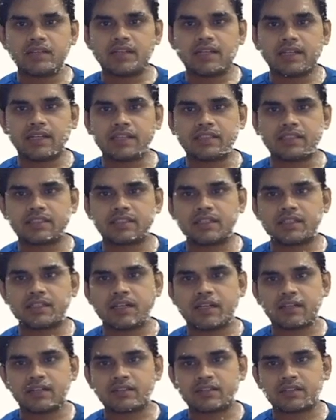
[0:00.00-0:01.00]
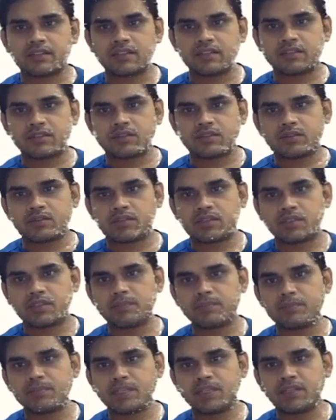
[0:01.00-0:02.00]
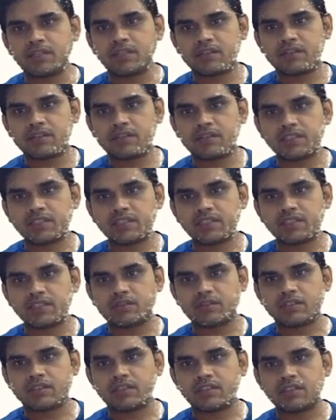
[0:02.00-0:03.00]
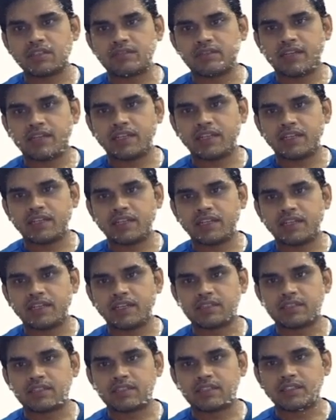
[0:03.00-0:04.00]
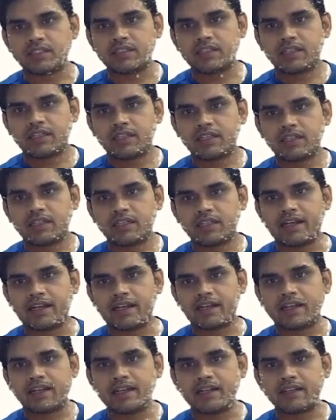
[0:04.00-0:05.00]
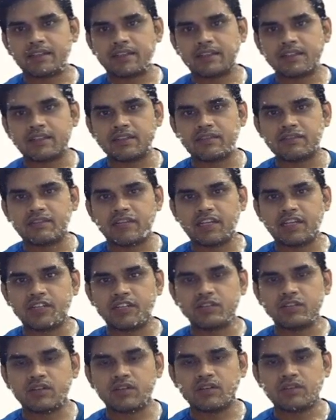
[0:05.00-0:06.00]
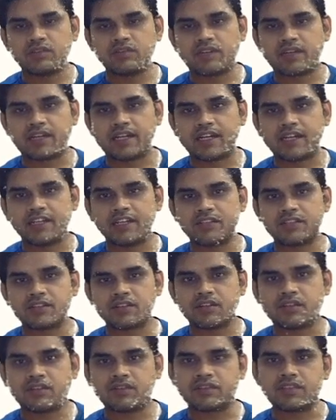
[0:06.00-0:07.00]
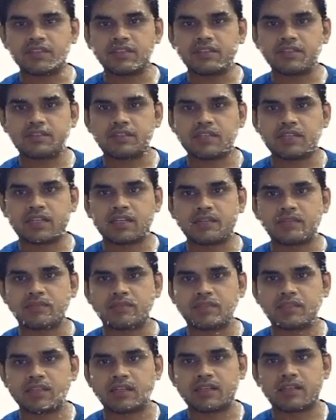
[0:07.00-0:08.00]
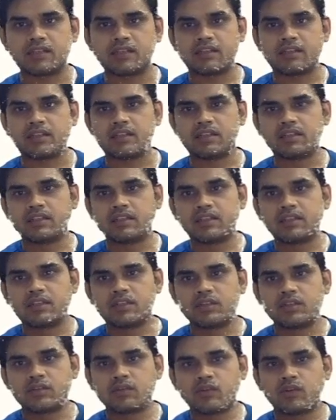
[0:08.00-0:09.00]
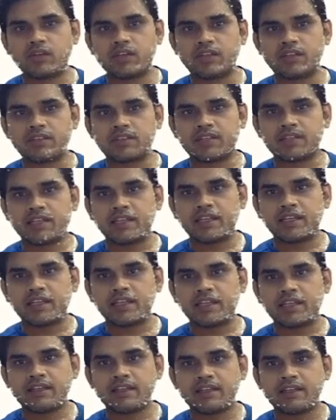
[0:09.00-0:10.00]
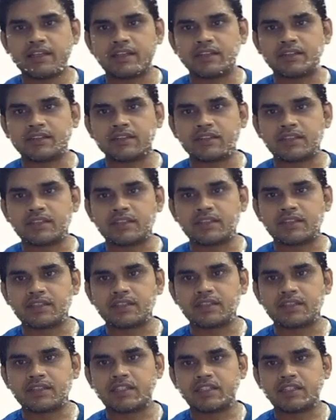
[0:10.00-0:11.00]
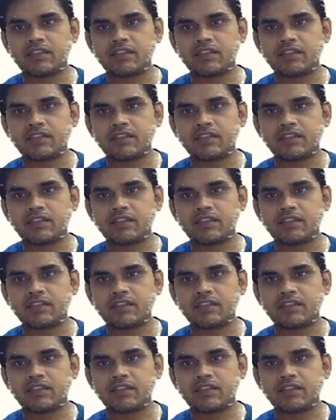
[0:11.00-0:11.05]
next task is to simply substitute the values here and get the value of radius of this circumcircle. So what is A? It is 60,